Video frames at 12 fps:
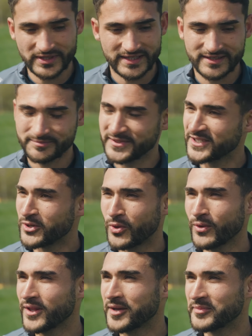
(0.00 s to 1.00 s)
we can be a
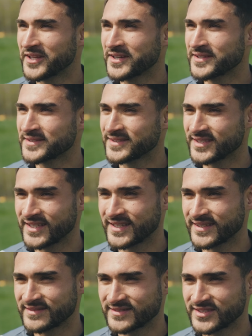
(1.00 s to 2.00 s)
whole lot better,
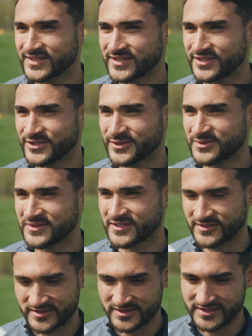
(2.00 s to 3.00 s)
and, you know,
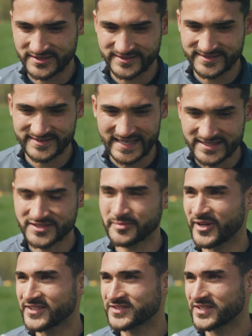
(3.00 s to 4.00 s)
that's the
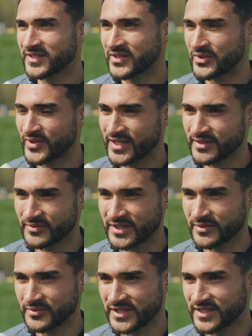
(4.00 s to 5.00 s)
positivity, right?
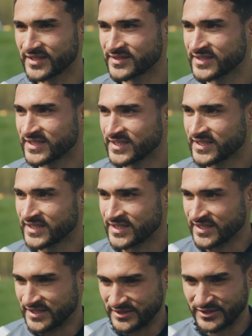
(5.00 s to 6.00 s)
We can
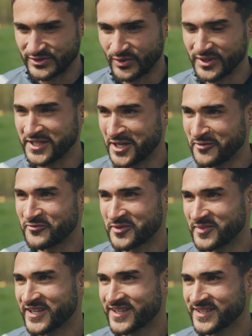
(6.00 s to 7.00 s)
there's only up
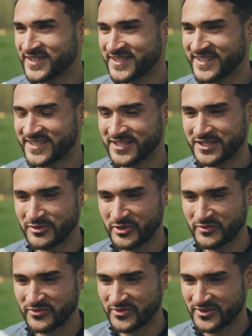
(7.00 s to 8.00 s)
from here.
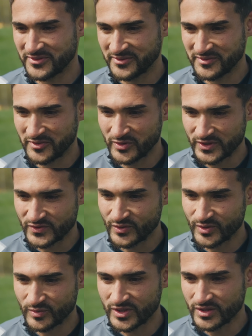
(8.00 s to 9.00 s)
We've only
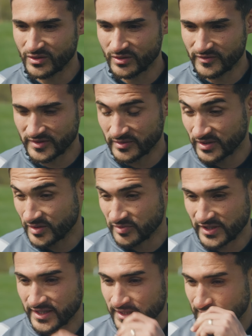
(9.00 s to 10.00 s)
scored one goal from the run of
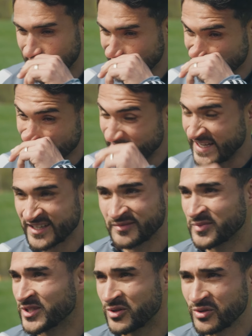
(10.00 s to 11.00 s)
play, and so that
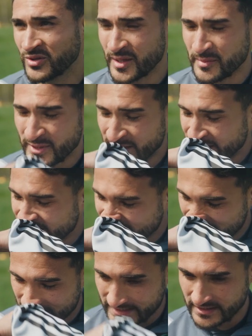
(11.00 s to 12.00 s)
can be a whole lot better.
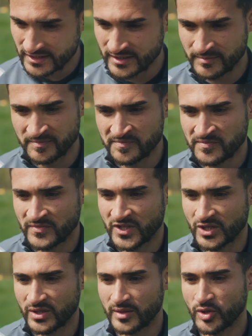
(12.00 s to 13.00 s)
And, you
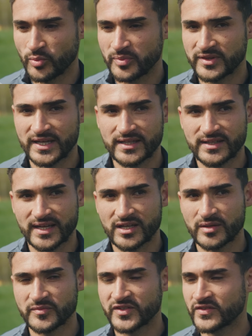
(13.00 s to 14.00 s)
know, I hope that
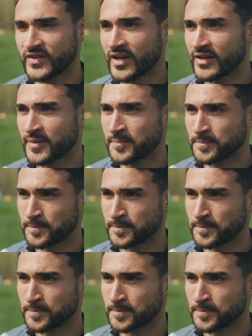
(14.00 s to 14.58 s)
comes this Saturday.